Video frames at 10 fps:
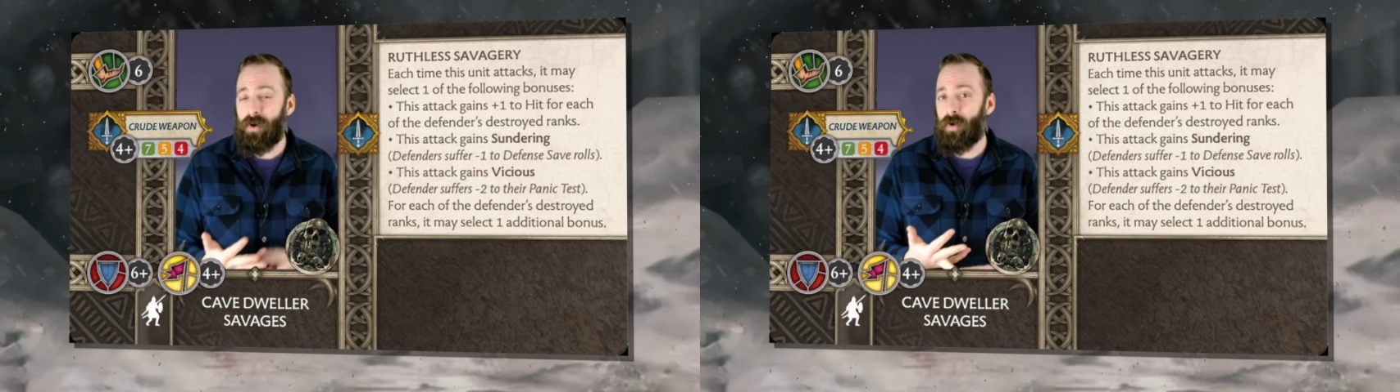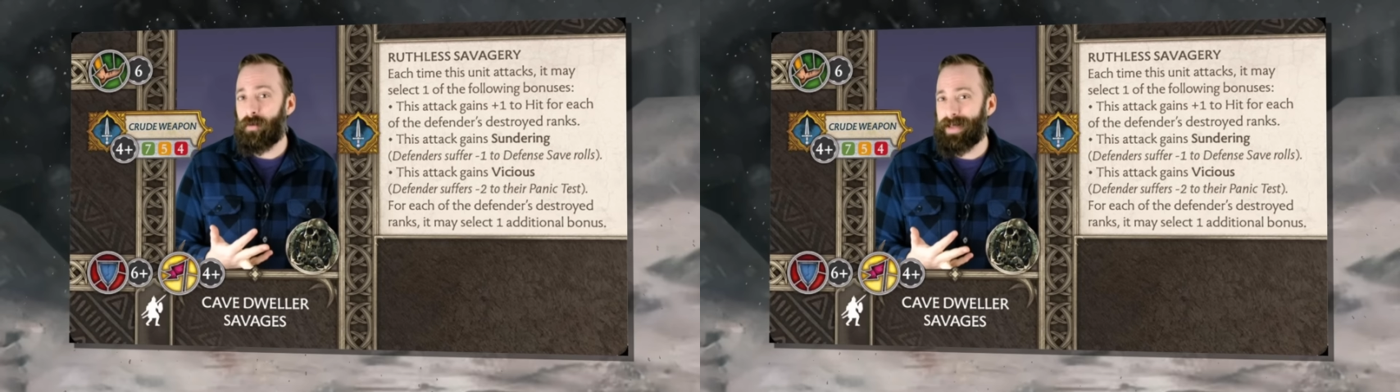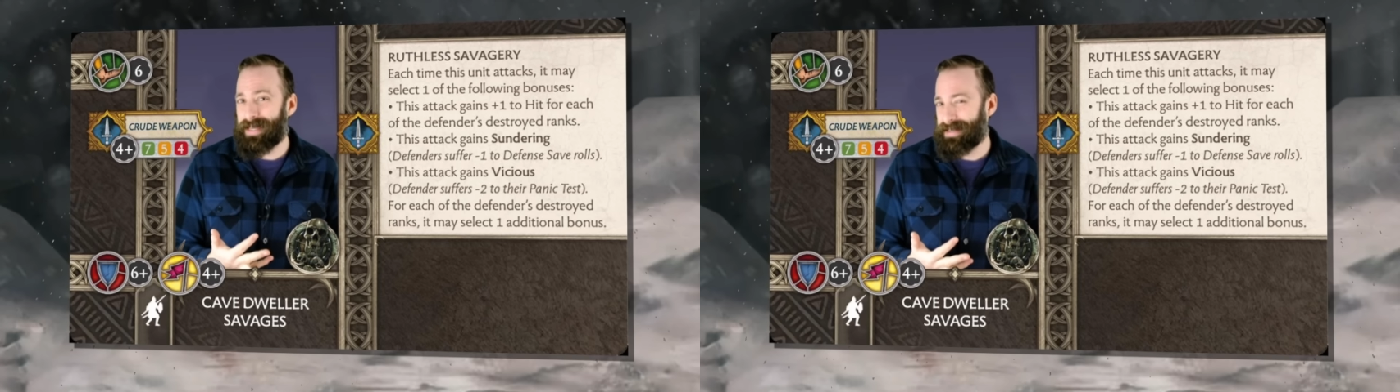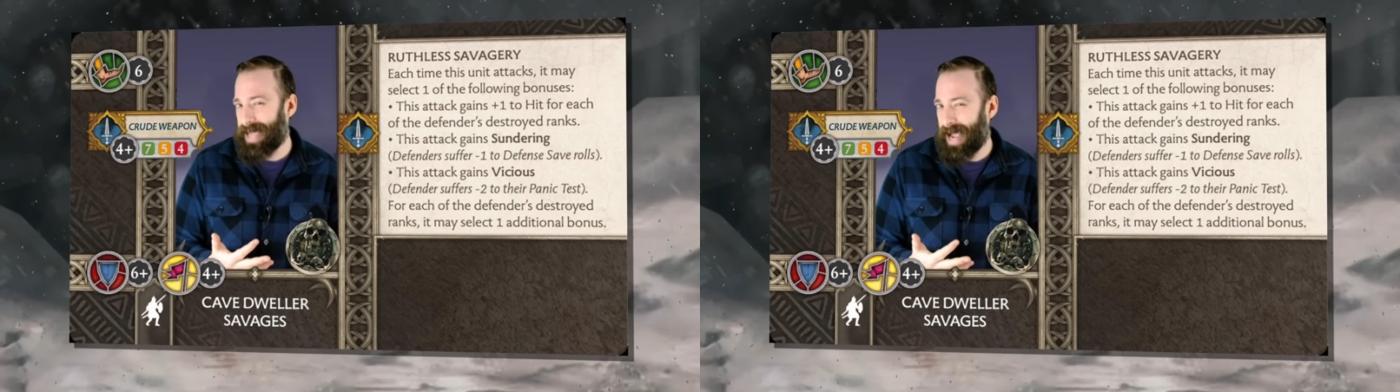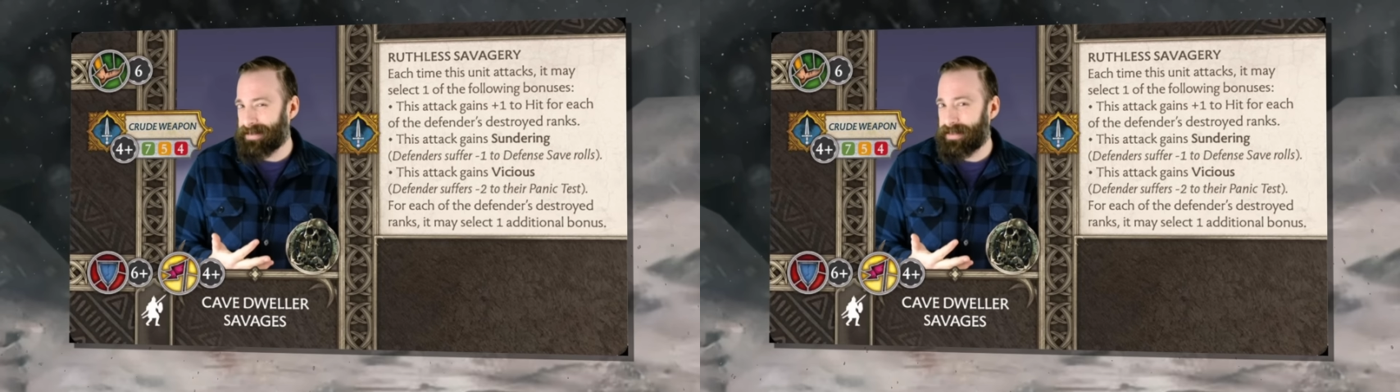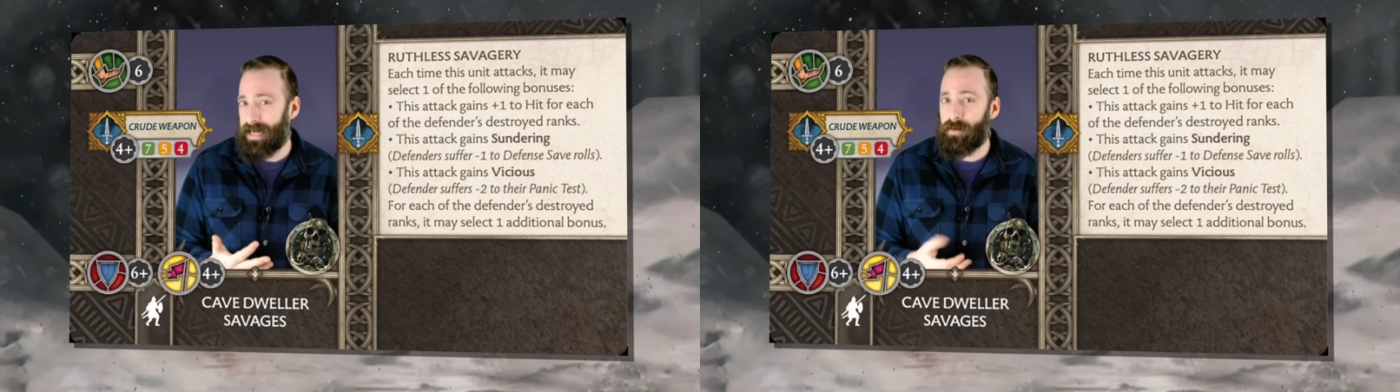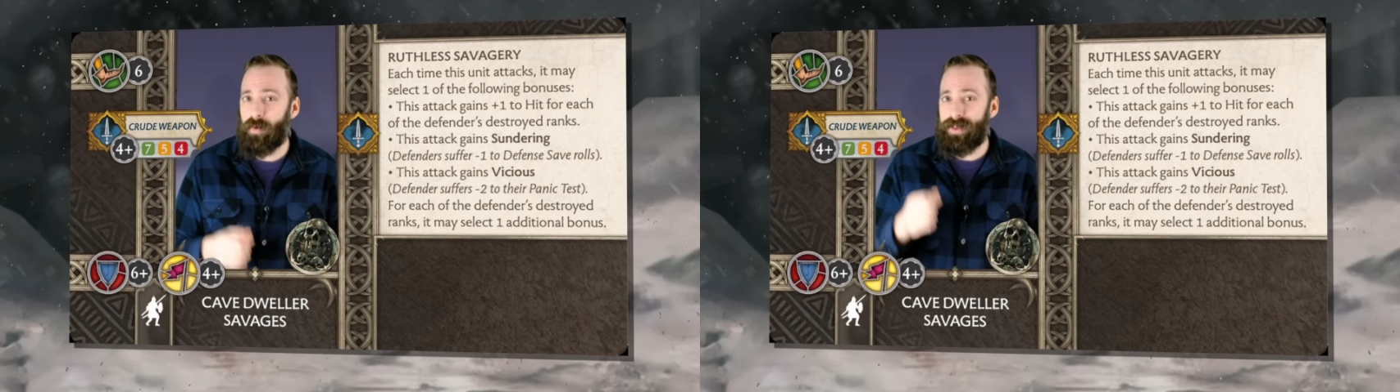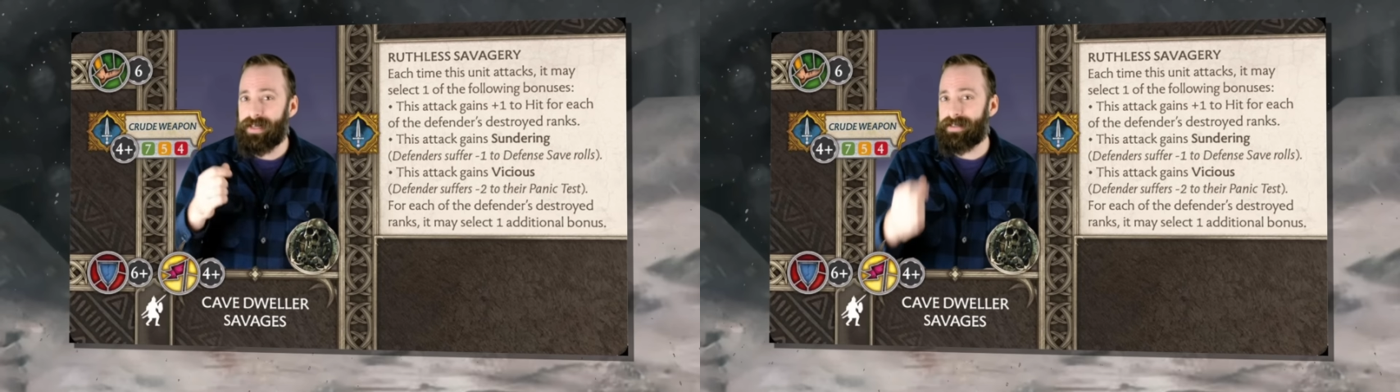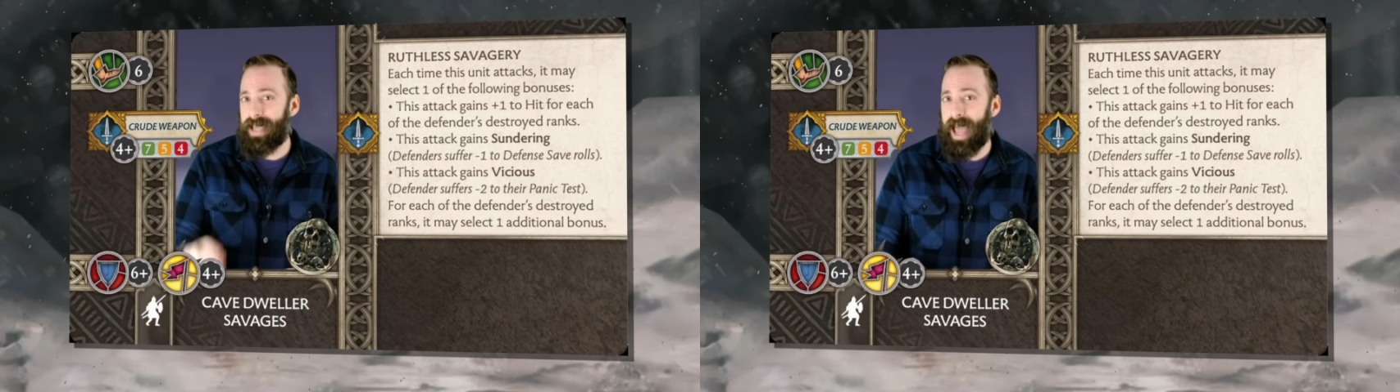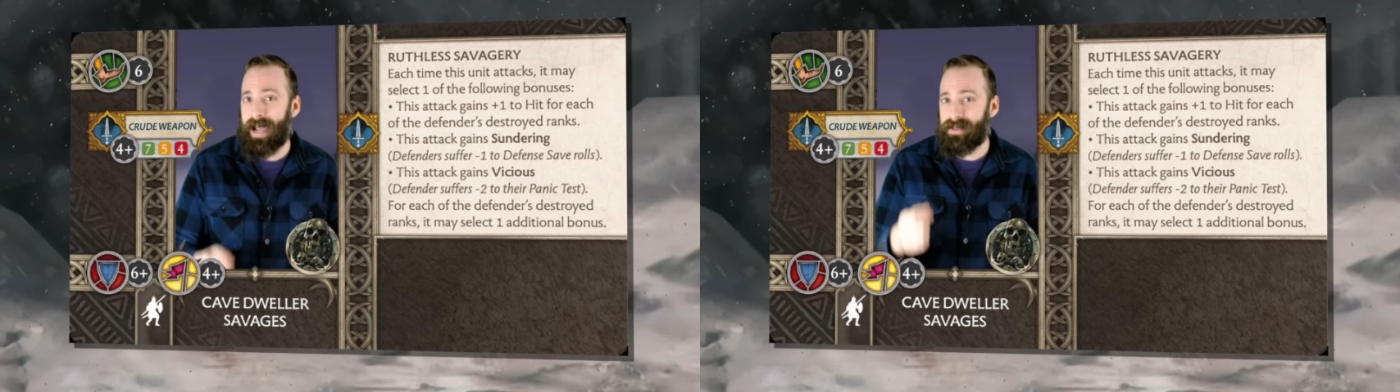or being attacked again with the
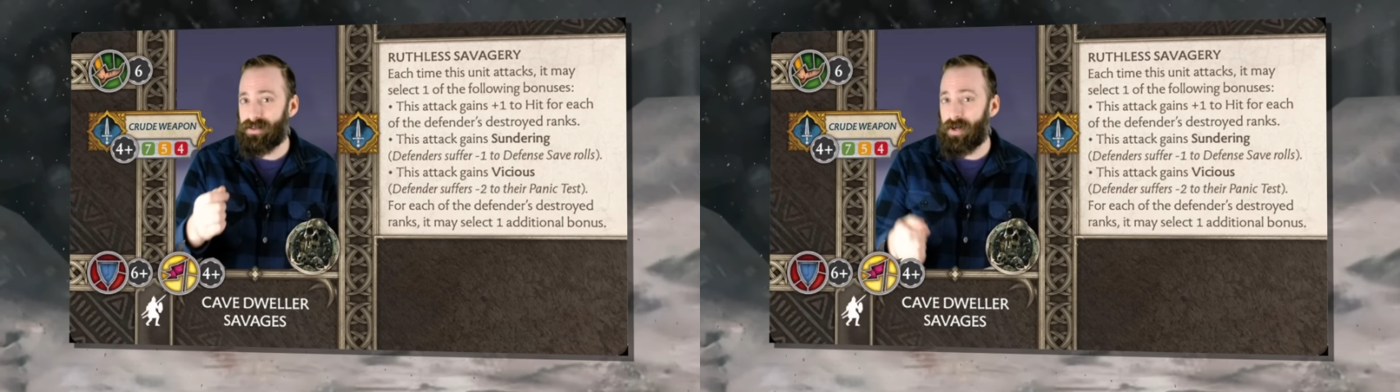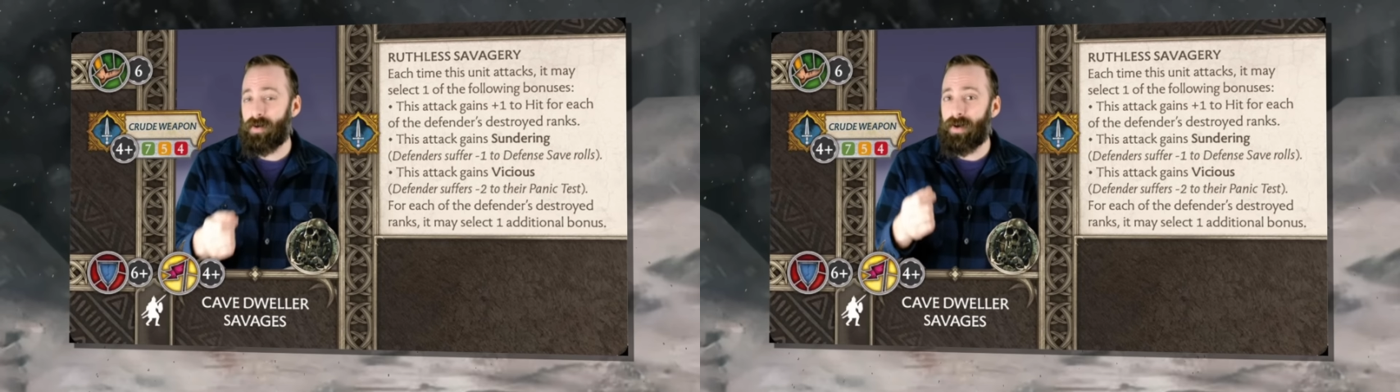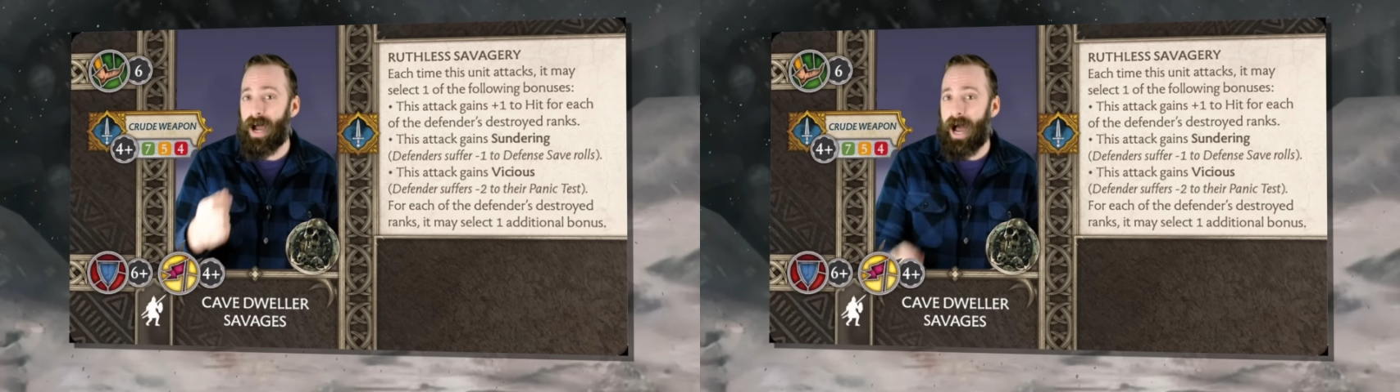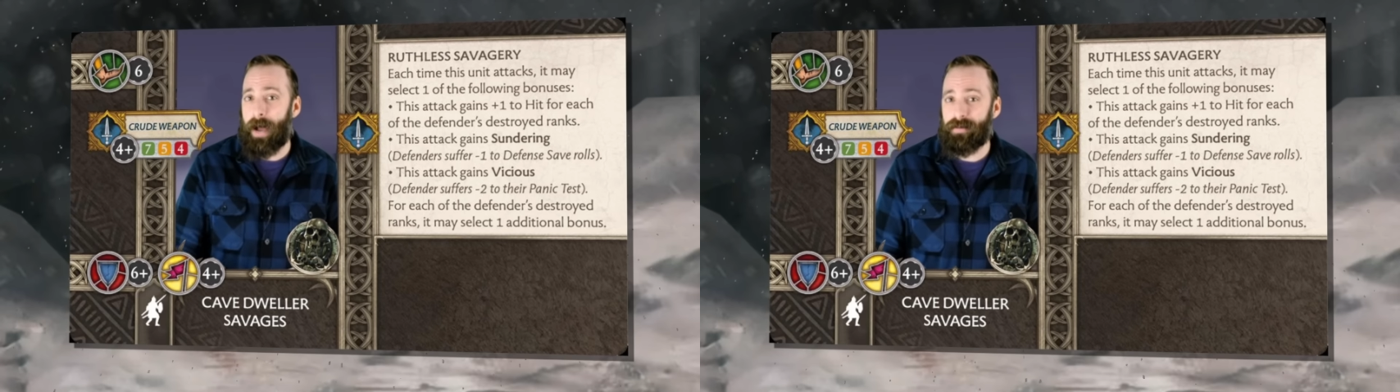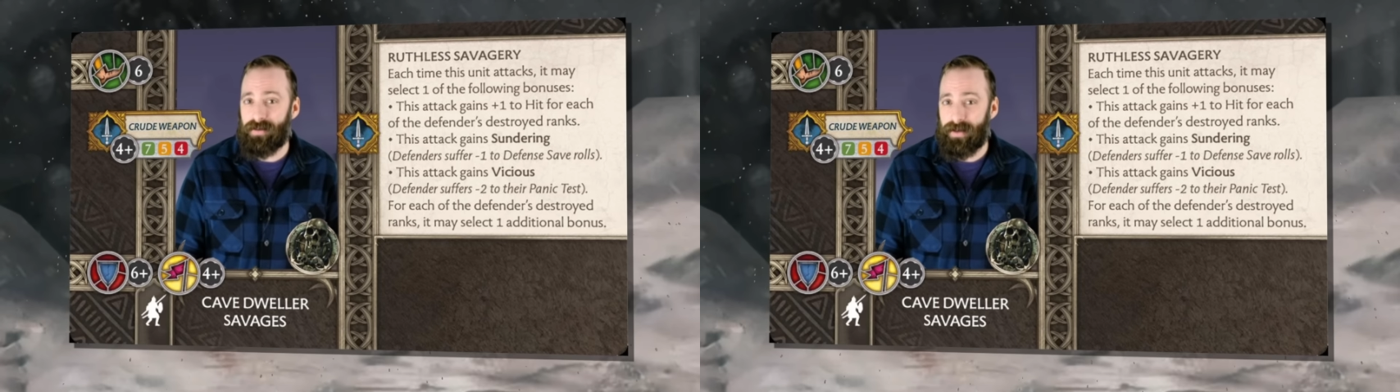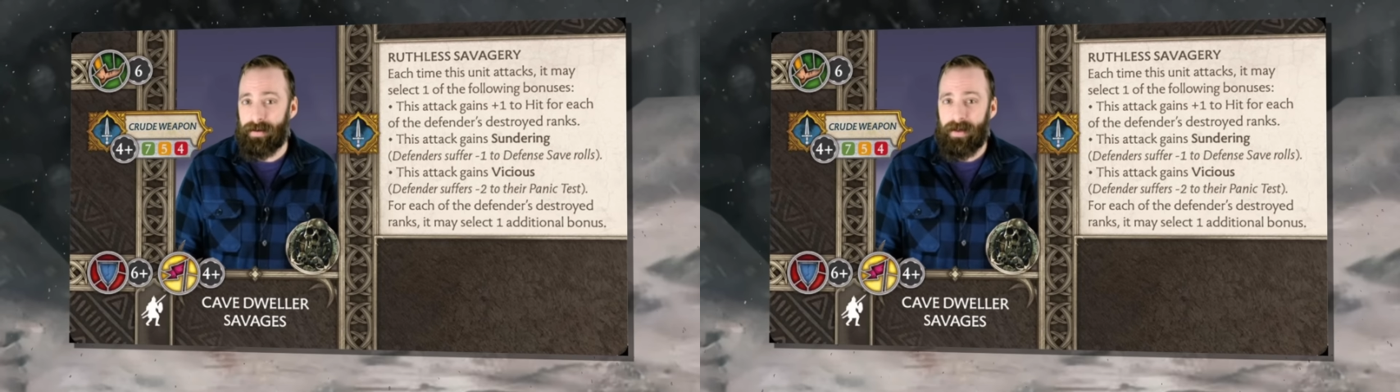attack zone option.